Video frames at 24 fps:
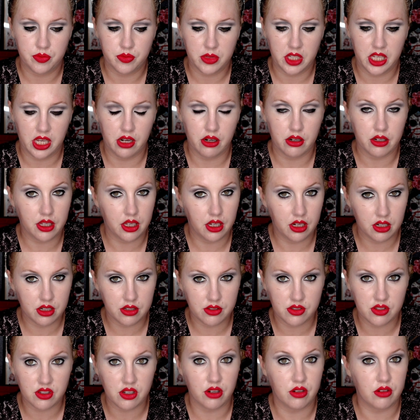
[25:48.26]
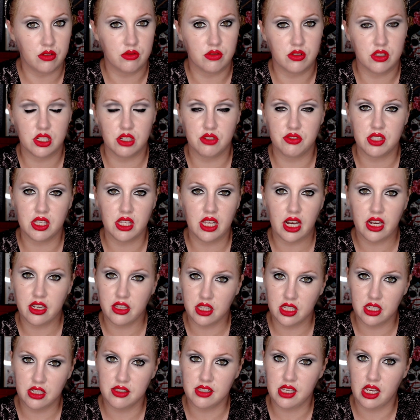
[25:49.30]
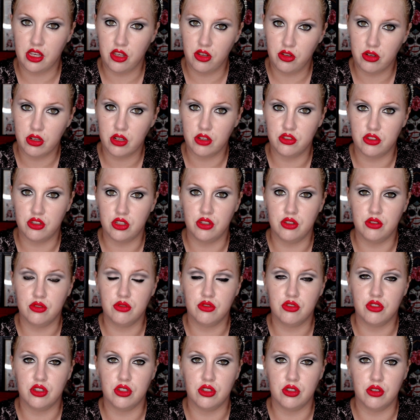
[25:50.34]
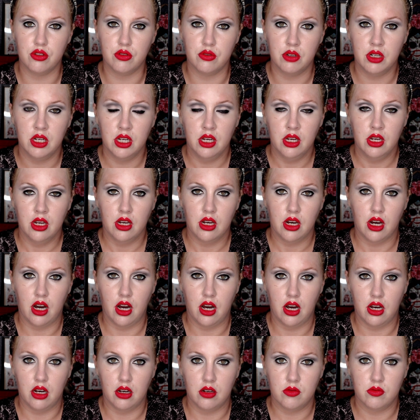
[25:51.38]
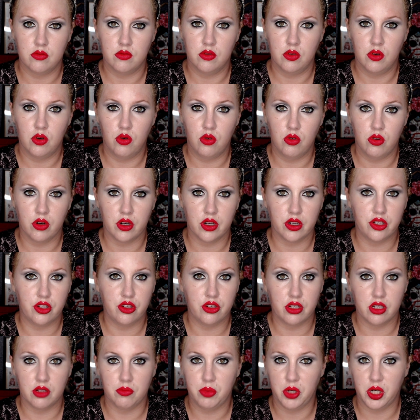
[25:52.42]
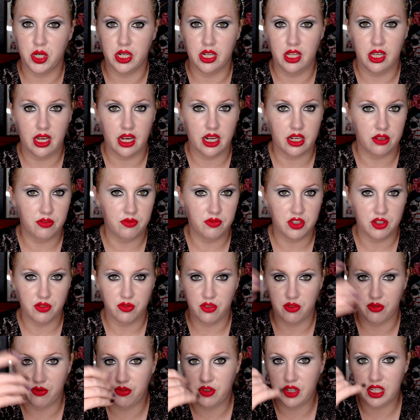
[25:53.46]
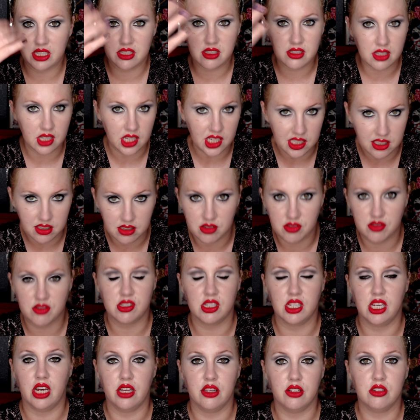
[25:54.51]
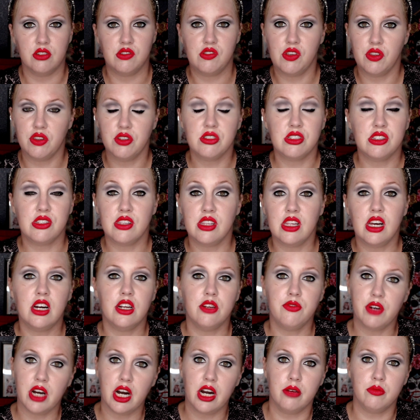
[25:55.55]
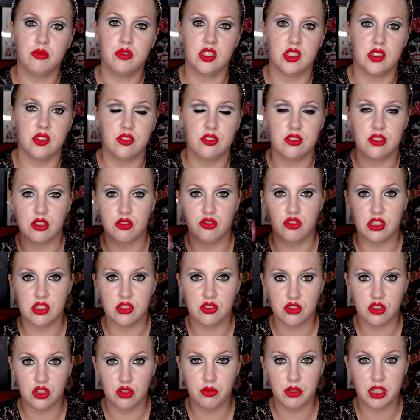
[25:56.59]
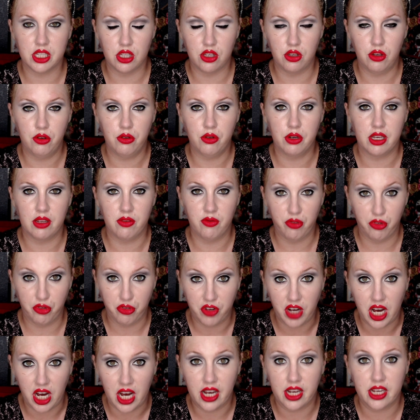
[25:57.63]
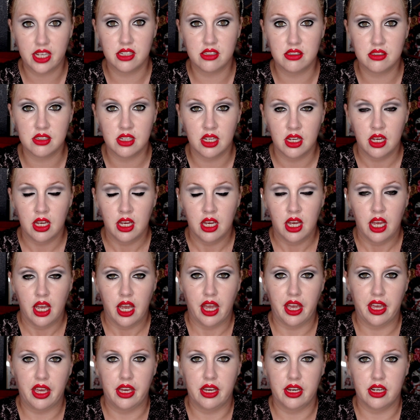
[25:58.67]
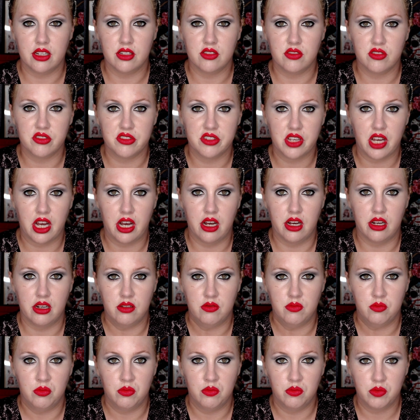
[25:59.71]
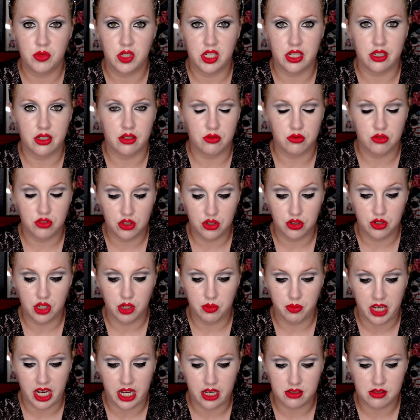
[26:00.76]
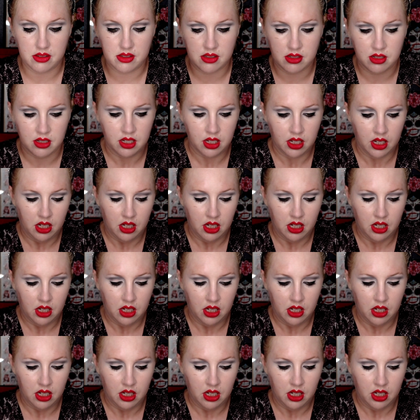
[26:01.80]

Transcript: Kira stones. There's a lot of things that you could do to, or you could put a lot of different face laces together. So there's a lot of options. So just do what you can find and, you know, do your best.